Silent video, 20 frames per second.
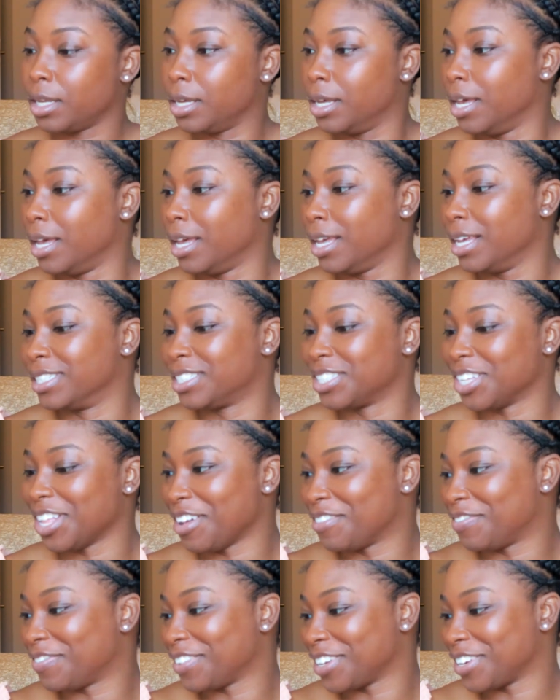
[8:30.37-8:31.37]
until
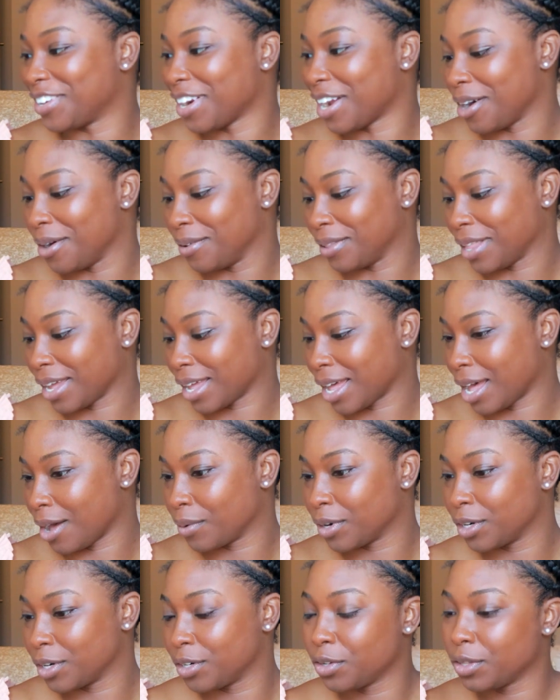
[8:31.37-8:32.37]
I figure out like how I
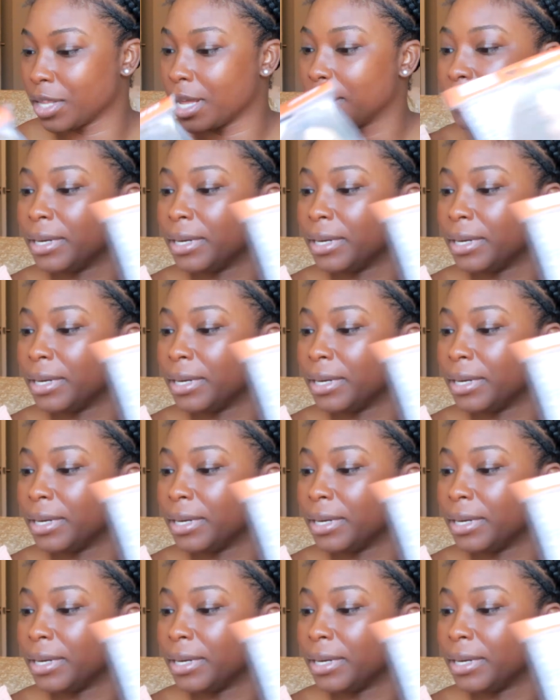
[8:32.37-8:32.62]
want to do that.